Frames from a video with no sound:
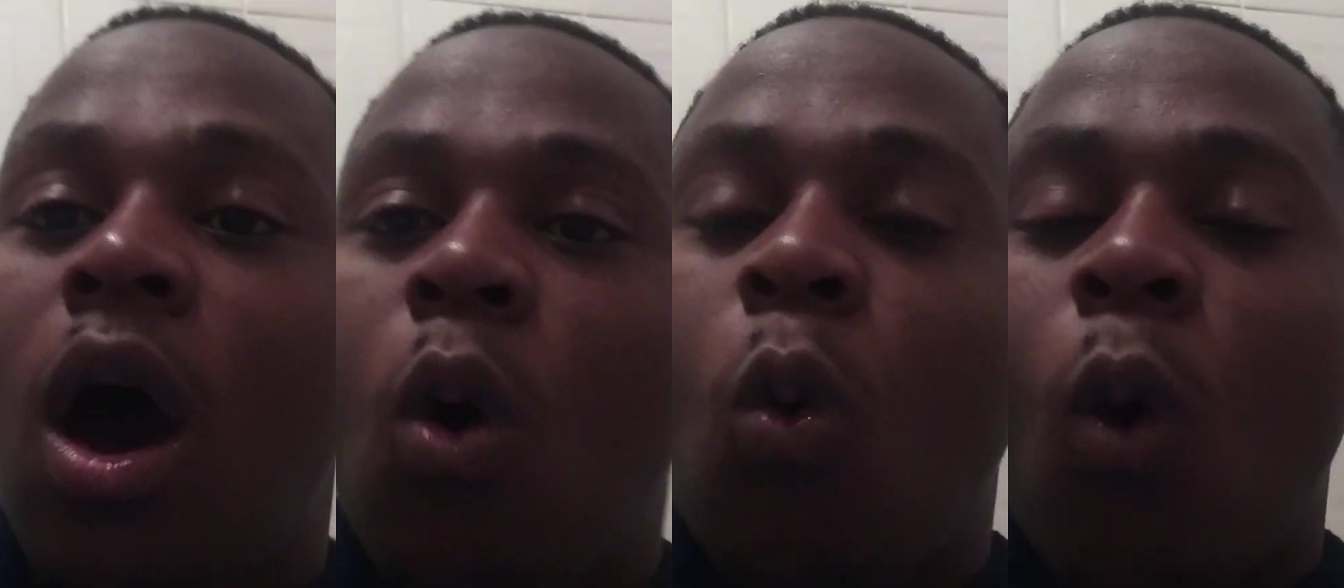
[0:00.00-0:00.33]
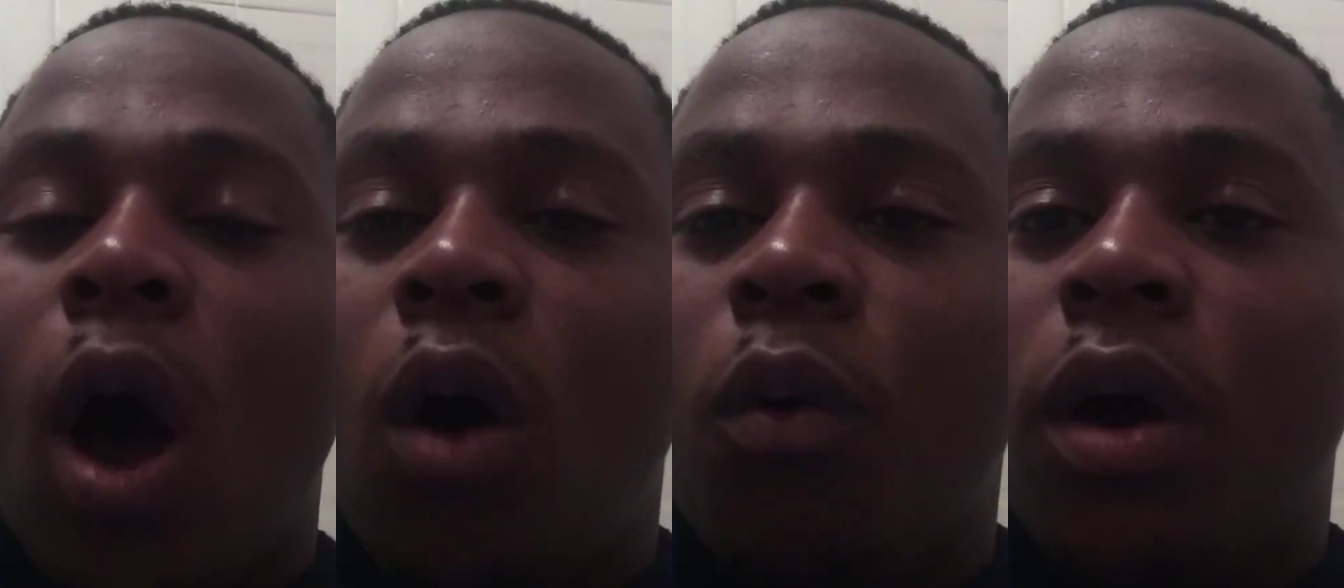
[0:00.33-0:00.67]

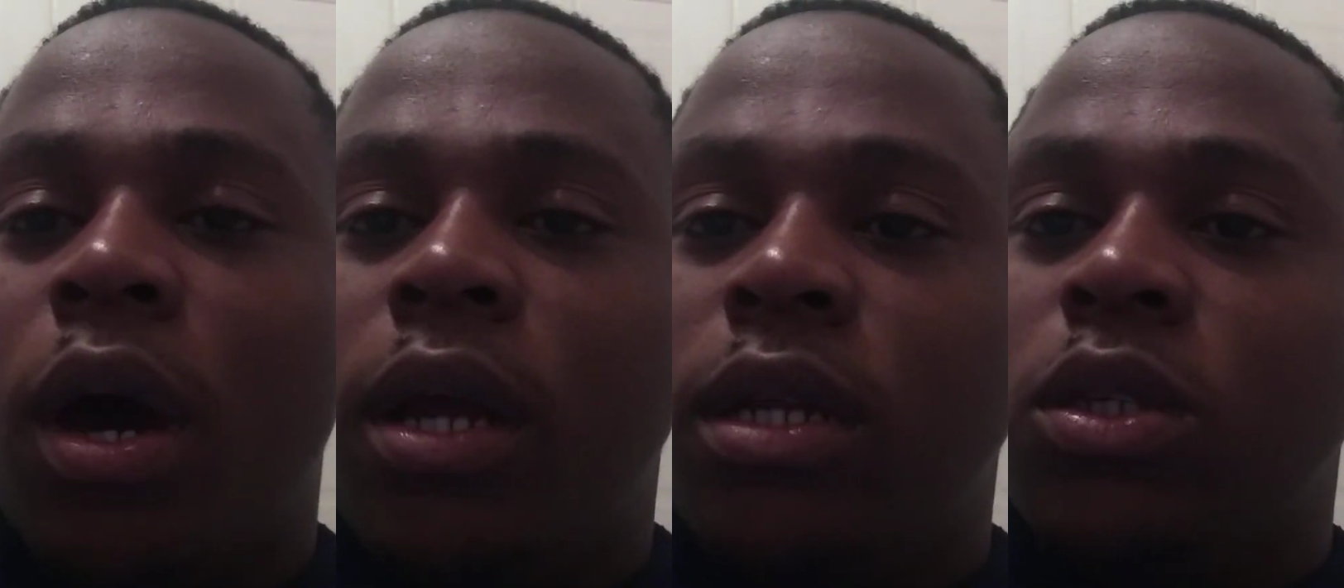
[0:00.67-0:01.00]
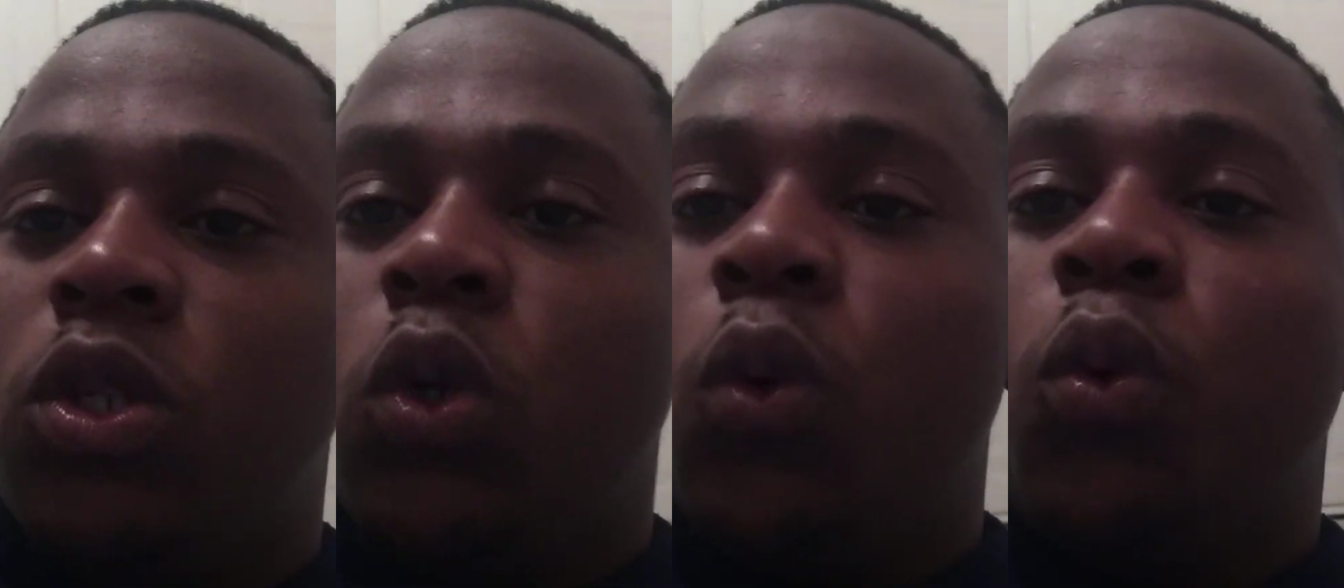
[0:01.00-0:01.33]
While Curtis
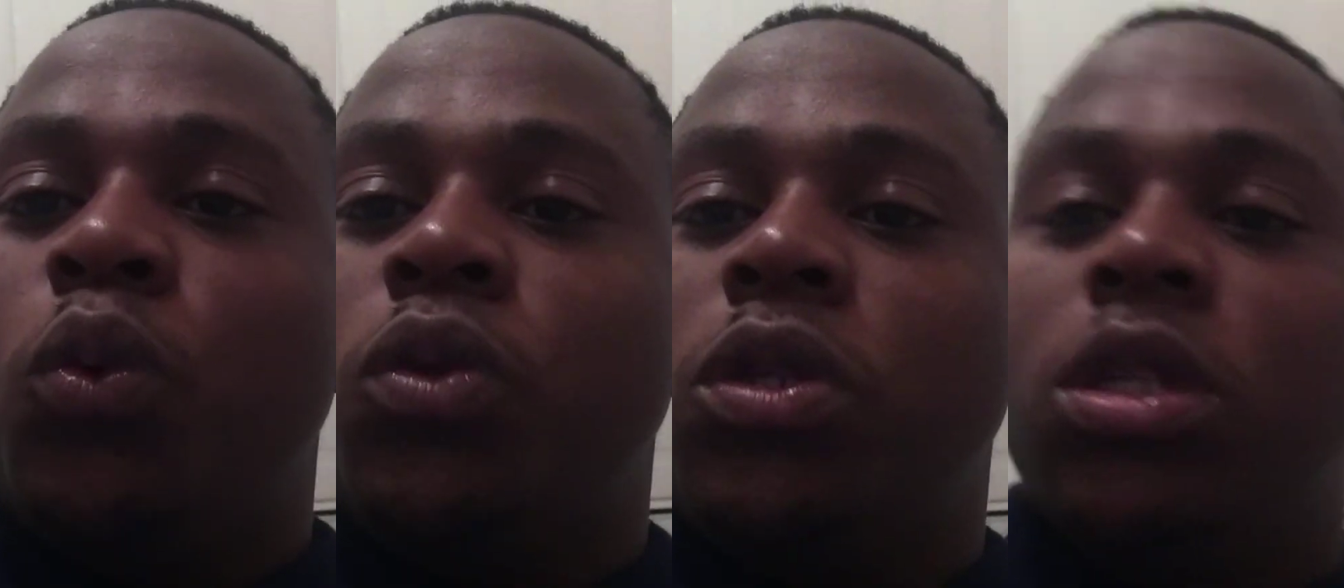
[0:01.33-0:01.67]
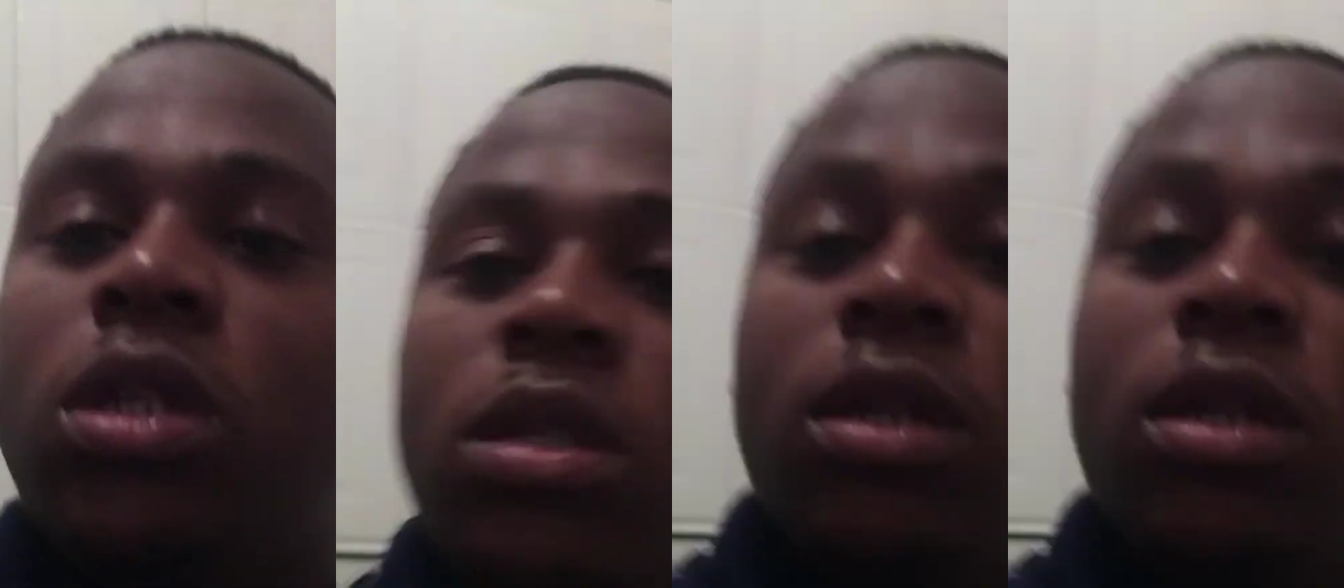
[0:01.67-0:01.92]
Jones,